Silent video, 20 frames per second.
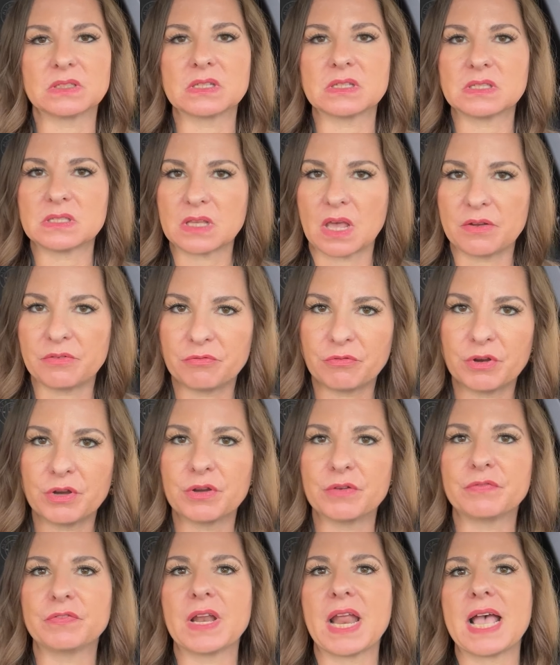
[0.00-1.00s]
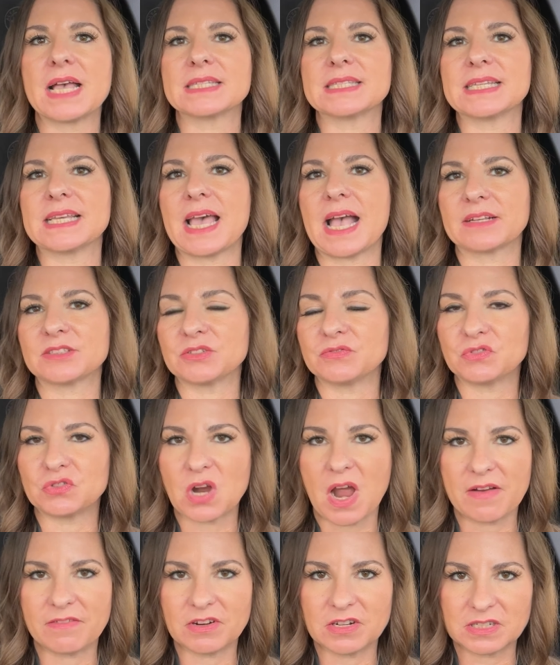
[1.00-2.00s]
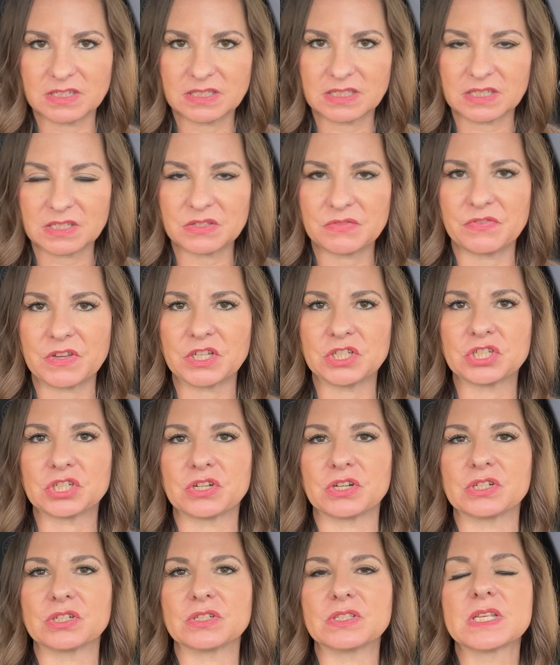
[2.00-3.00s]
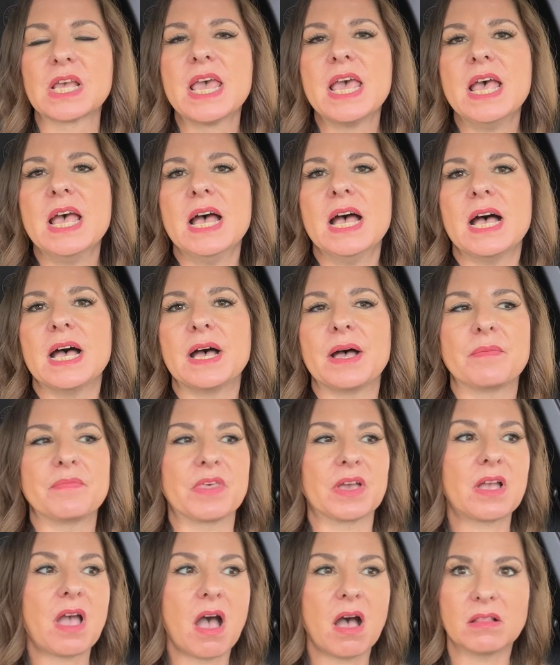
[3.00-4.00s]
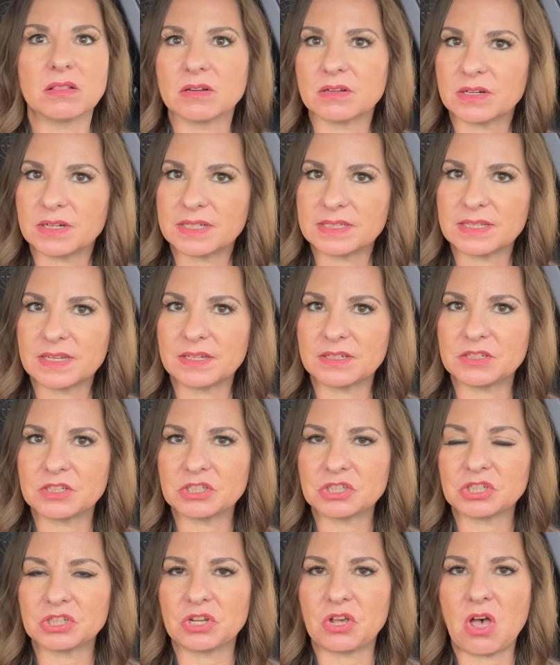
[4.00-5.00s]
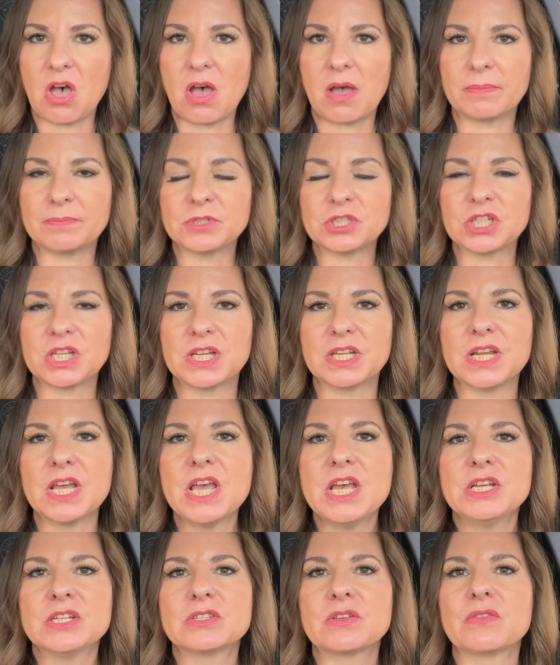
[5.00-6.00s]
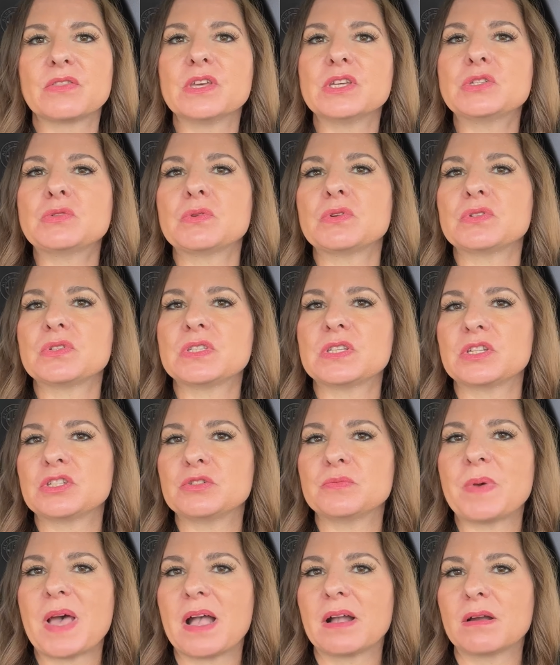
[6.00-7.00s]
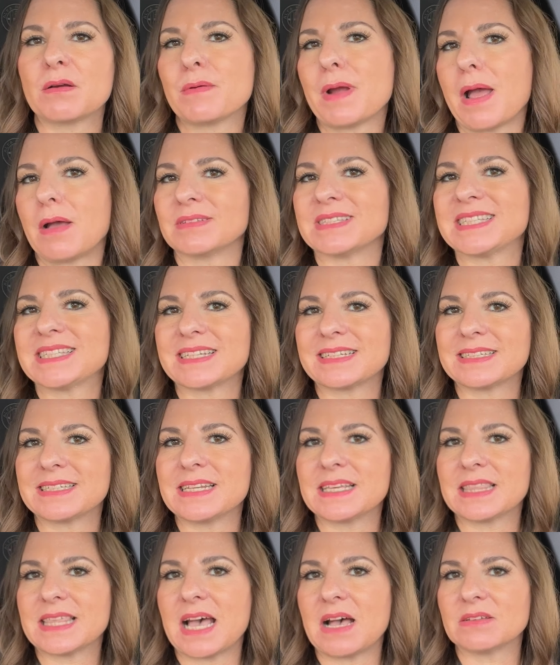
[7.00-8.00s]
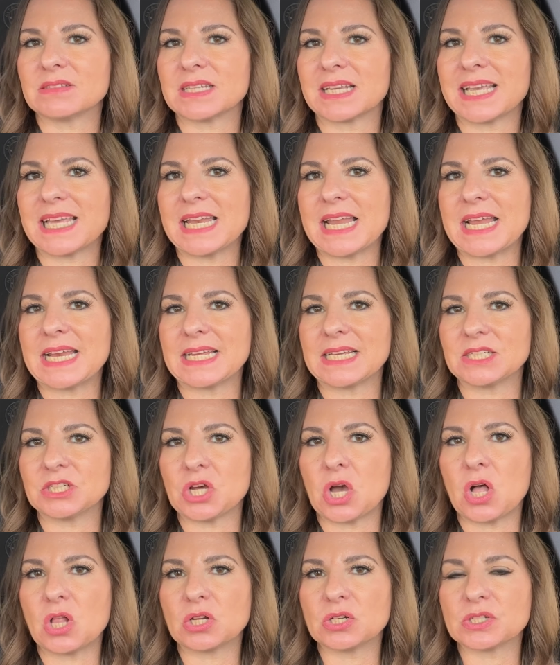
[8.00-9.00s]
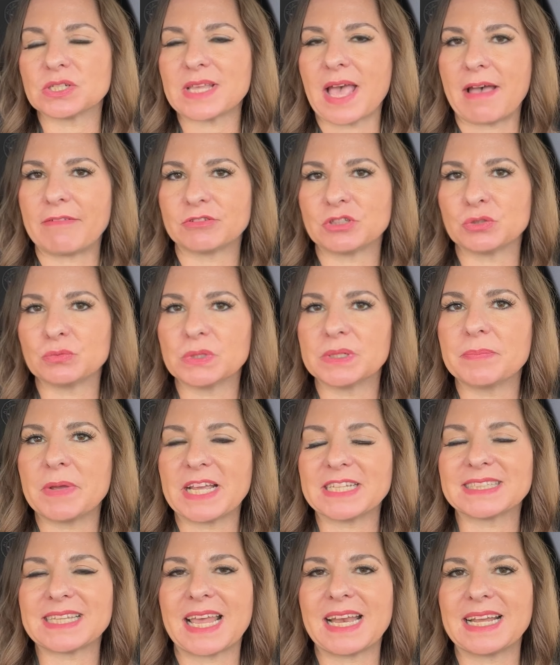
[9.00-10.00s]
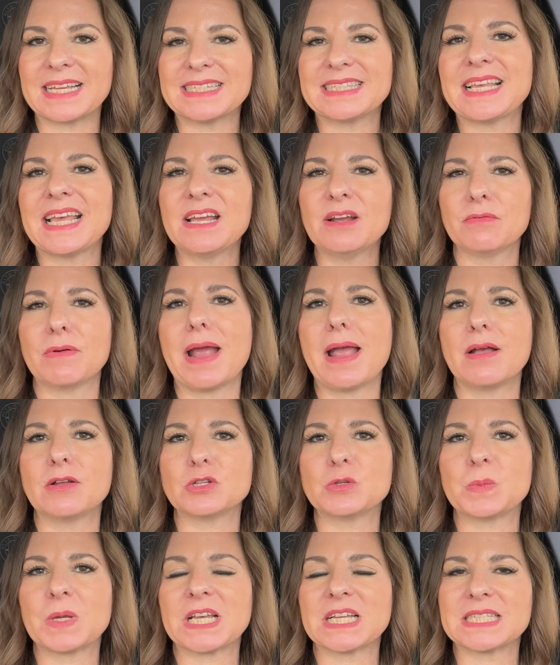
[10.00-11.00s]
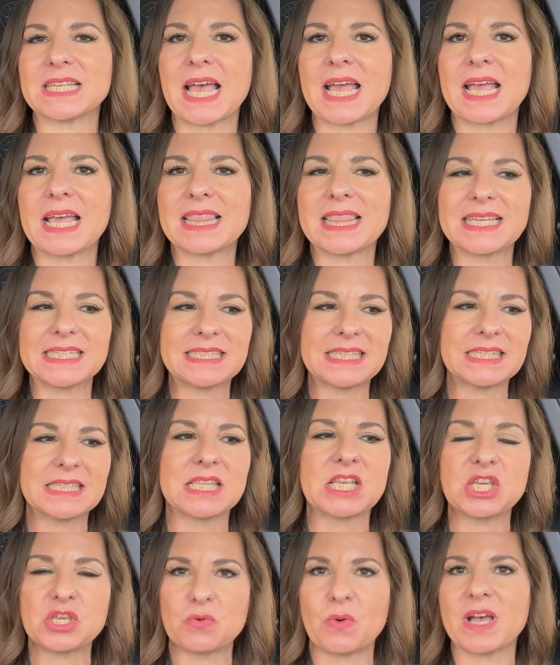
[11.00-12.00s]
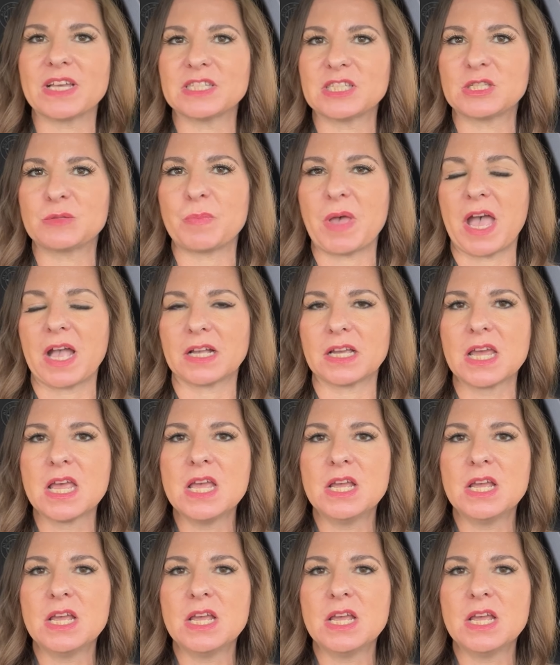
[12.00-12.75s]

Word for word: the sunroof, it has the active driver assist features, um, the color is an additional option. So this one will set you back around sixty thousand Canadian dollars after rebates. And I say around because I this is the U S spec,